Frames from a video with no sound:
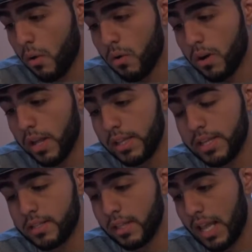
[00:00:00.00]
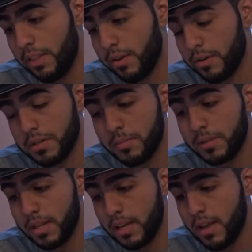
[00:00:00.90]
or at least leather or
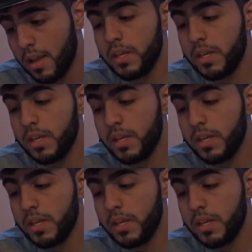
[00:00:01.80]
something.